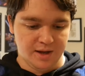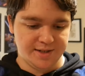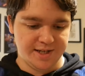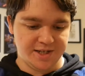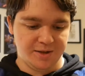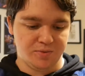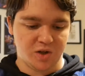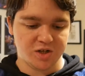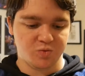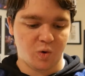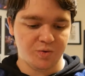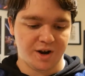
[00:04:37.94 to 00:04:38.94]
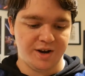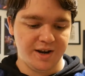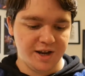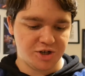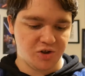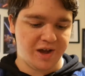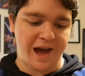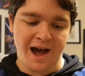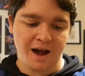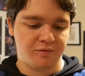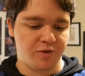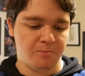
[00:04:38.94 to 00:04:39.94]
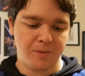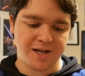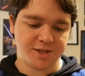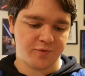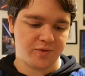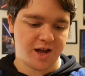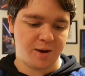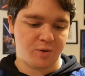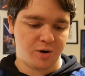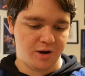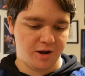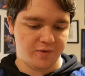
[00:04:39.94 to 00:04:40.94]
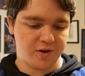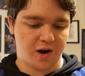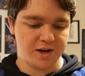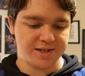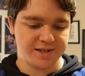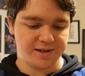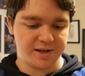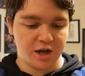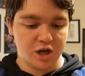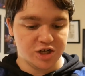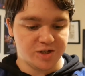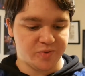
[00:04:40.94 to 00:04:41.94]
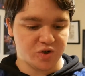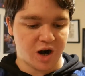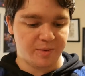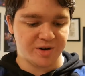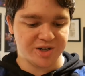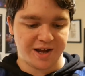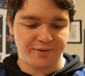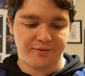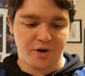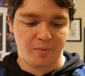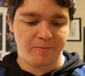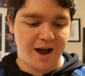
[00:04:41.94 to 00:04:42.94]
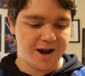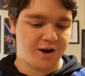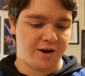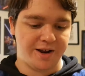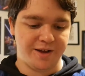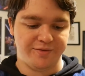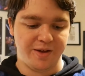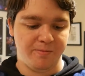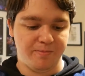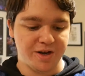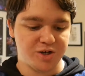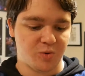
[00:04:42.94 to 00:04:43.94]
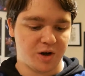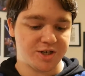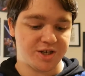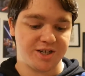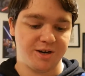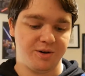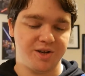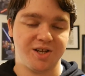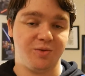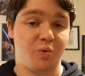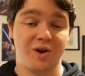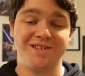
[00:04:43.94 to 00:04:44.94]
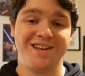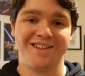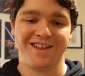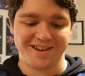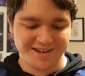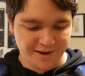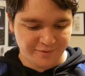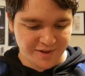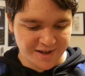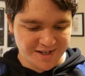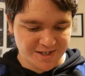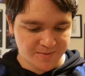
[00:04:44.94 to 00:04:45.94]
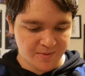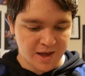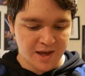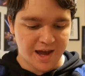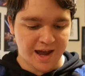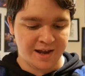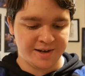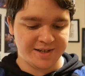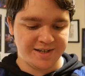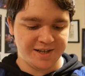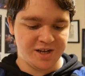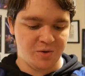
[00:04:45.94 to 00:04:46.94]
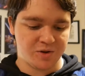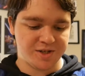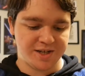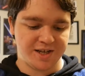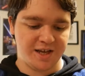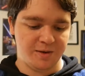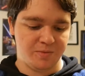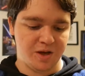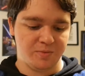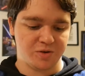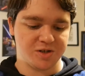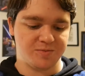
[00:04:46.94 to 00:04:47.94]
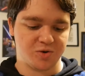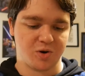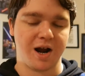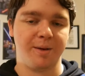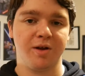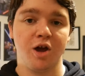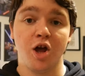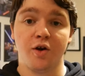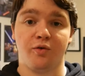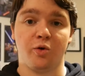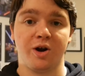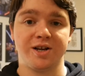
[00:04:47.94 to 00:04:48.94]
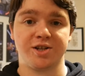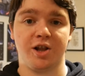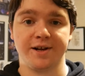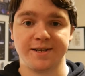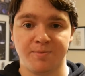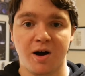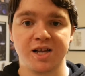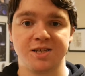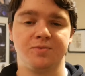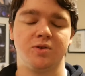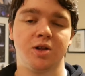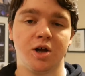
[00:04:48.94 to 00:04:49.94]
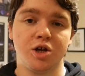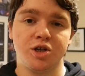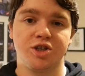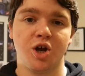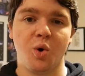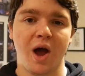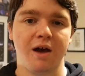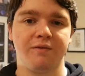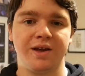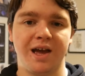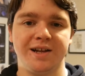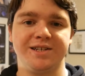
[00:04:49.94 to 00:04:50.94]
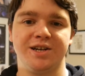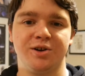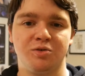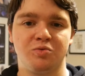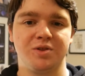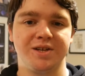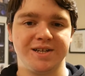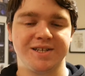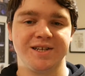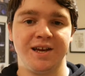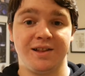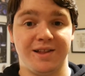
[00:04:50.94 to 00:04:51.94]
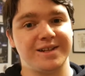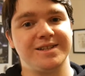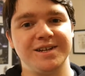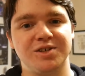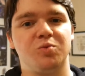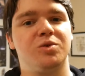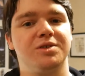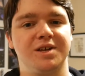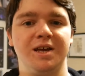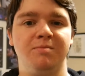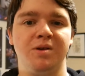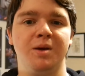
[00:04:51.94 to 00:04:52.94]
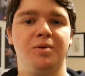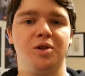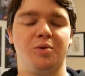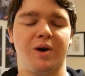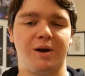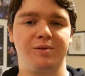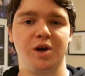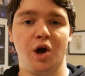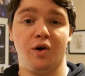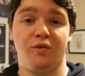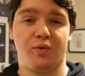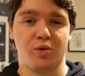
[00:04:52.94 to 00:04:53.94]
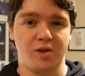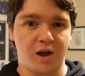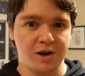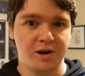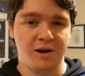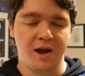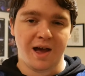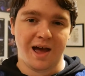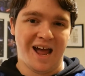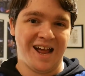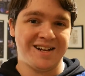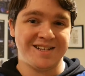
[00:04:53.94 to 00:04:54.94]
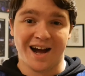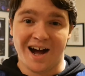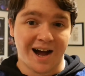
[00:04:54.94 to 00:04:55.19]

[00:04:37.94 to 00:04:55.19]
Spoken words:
Disney Plus won't initially have the massive library of content subscribers can fall back on if they binge-watch a series in one day like Netflix, and Disney wants to keep people subscribed for as long as possible, so having a tiered release like this will keep people around for longer, and